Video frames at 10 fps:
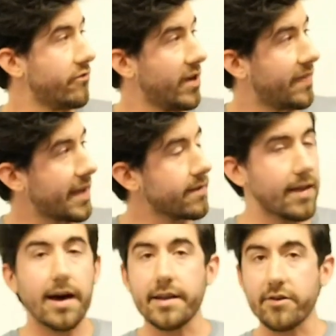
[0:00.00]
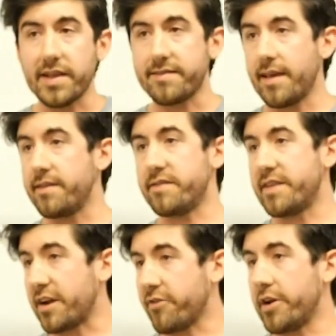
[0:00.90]
There's nothing else on here that says
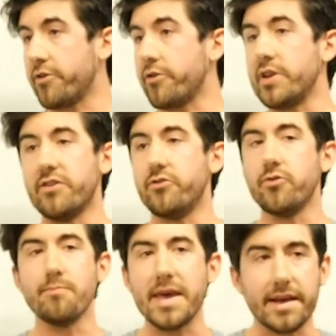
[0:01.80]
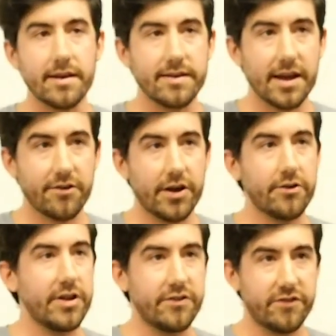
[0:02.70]
decorator, you need to do to make it a
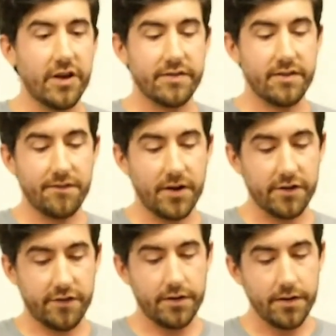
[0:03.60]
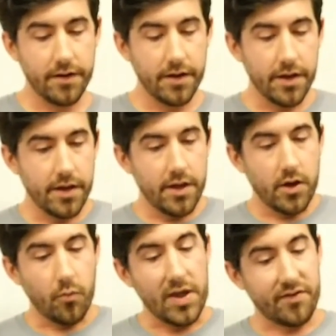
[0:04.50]
decorator. It's just a function.
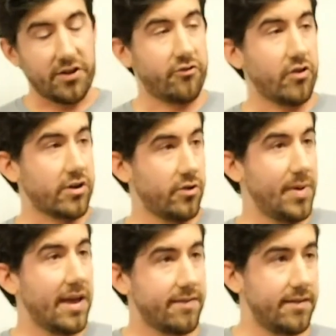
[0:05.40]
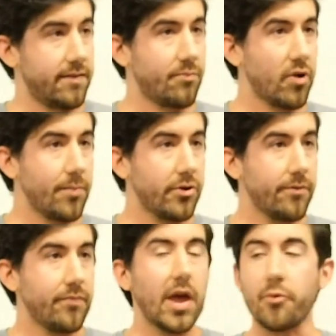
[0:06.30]
We have a constructor passed in as the
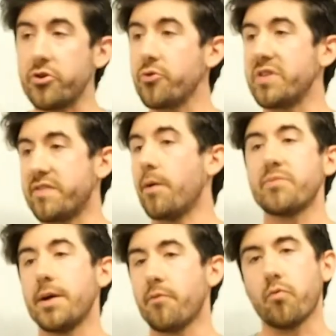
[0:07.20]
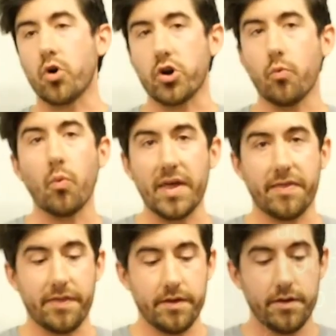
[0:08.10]
parameter, and we're doing some type of work with